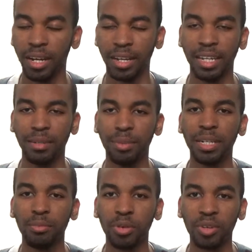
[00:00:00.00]

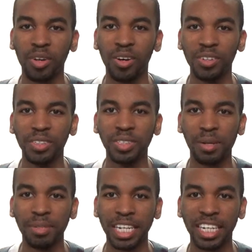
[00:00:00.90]
independent protocol news
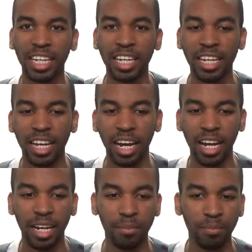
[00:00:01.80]
update.
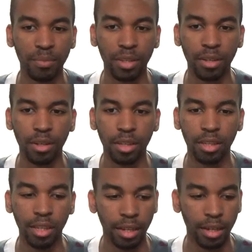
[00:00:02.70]
Um,
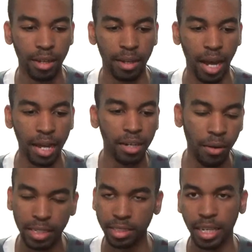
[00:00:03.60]
I know
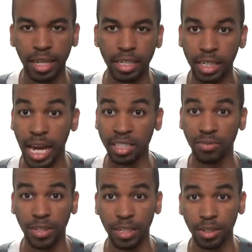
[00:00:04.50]
I said in the last
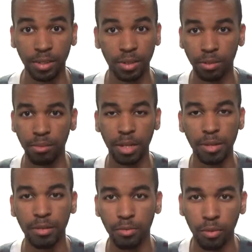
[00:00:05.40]
video,
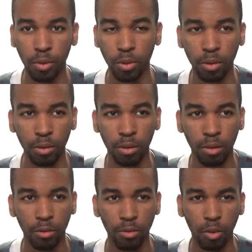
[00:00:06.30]
maybe four
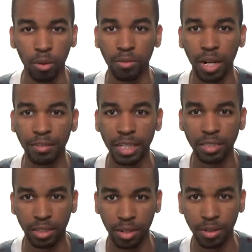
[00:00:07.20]
or 5
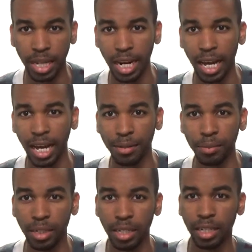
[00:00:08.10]
days ago, that I
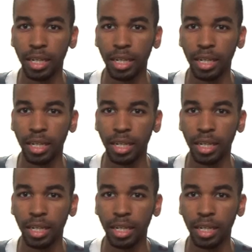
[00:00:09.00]
would